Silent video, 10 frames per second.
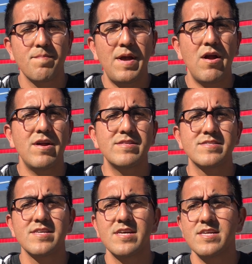
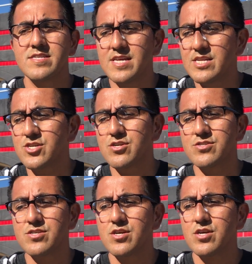Parents,
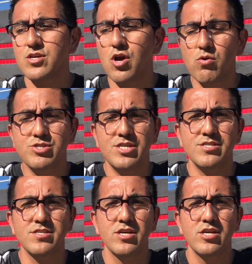teachers,
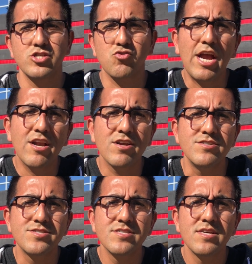coaches,
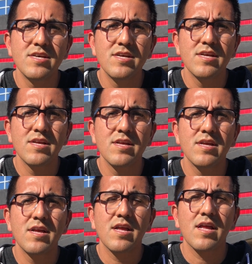trainers,
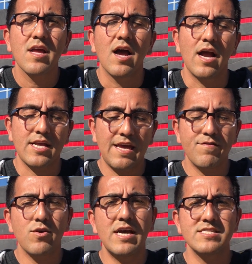I
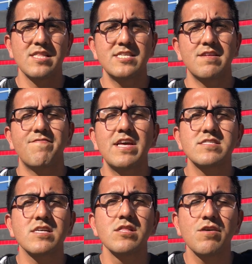gave you guys a list of
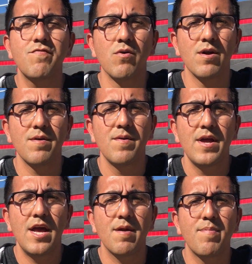things to look for
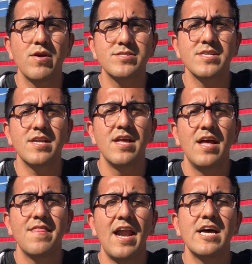in a person
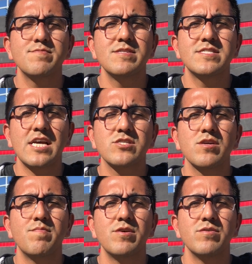that has been
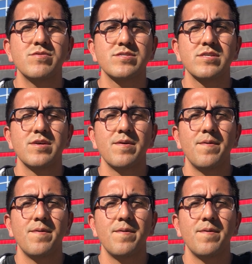sexually abused.